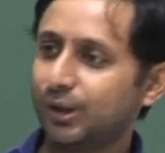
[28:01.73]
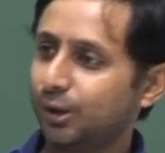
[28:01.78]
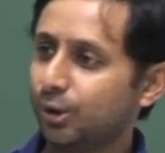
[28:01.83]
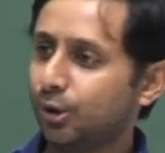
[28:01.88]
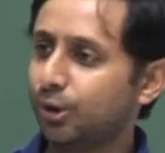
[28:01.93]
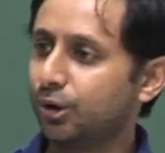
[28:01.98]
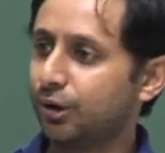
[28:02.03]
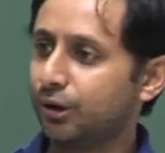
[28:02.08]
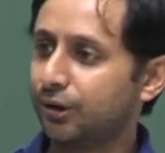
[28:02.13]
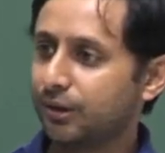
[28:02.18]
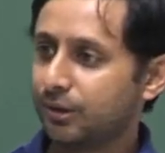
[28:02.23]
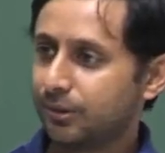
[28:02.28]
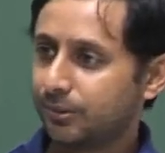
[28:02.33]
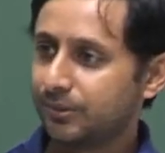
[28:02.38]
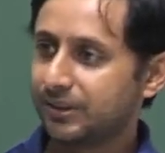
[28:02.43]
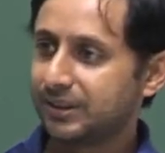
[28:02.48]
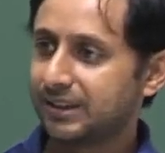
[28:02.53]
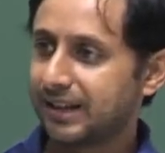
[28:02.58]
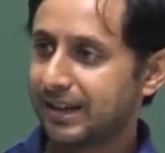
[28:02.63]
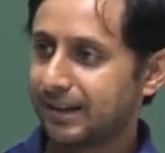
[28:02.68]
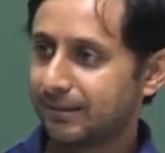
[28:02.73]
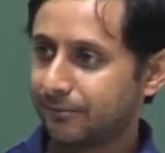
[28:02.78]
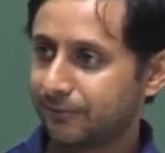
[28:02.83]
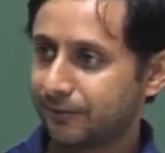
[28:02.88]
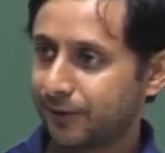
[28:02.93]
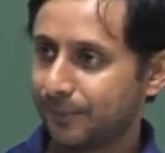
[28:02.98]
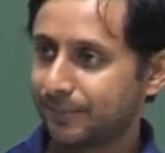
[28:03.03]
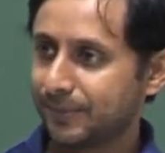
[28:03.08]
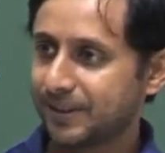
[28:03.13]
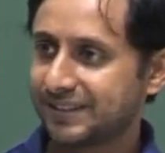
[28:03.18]
load
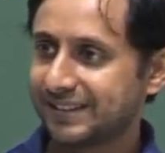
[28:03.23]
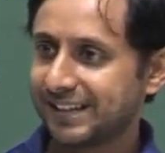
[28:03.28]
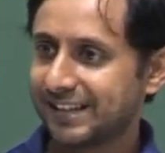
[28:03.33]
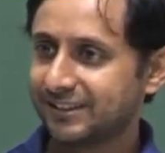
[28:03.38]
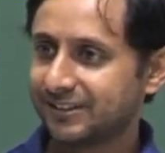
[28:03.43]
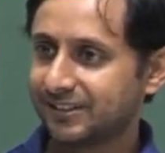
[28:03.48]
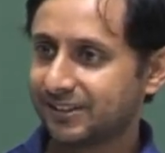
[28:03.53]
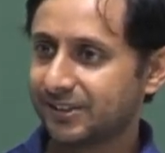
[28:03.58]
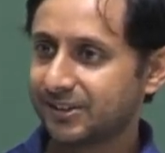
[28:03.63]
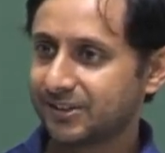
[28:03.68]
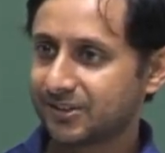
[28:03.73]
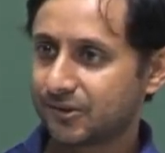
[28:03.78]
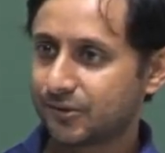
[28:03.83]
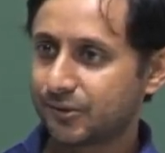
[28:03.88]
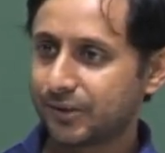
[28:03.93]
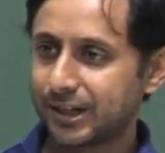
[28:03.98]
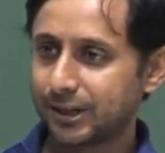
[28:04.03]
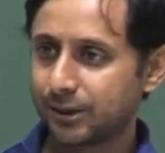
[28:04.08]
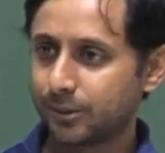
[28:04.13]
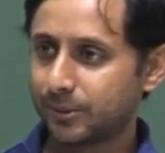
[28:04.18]
from the sensor straight